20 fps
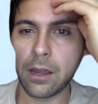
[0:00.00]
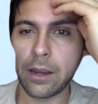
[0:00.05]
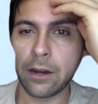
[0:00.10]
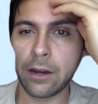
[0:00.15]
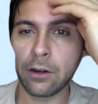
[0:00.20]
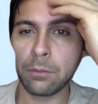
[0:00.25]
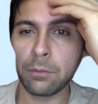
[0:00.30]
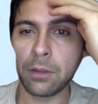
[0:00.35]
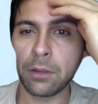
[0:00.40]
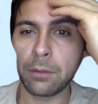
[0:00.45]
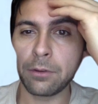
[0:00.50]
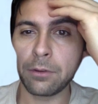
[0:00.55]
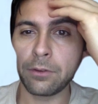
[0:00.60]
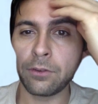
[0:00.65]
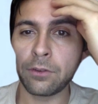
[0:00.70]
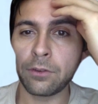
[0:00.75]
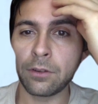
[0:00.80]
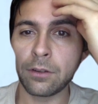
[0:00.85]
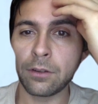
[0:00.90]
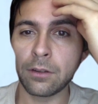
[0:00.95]
air
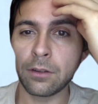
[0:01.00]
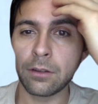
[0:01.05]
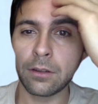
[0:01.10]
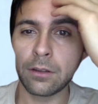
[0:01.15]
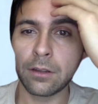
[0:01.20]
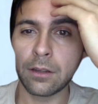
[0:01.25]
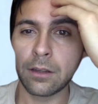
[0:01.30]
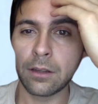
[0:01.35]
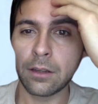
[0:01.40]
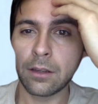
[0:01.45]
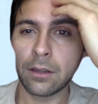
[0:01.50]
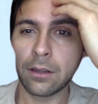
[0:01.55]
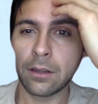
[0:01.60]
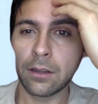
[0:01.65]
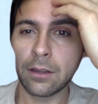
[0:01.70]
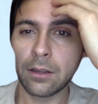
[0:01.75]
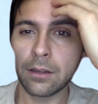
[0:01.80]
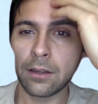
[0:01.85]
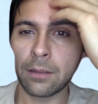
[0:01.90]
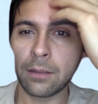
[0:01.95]
bubbles
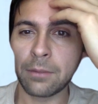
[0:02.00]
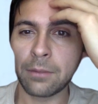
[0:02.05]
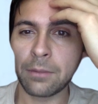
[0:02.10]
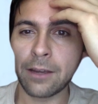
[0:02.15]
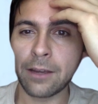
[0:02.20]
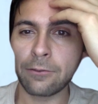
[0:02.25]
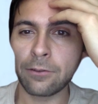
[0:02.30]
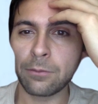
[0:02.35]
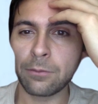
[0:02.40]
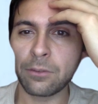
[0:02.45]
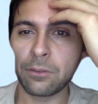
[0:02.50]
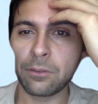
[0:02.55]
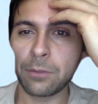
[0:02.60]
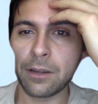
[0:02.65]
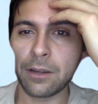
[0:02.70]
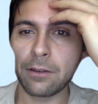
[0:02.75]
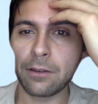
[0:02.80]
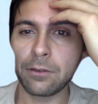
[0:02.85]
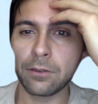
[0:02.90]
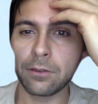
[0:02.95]
coming out from his
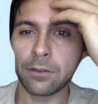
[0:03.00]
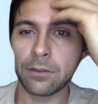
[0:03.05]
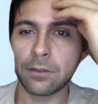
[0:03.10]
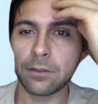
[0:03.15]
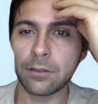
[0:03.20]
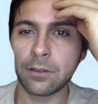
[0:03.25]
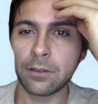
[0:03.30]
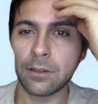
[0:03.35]
mouth,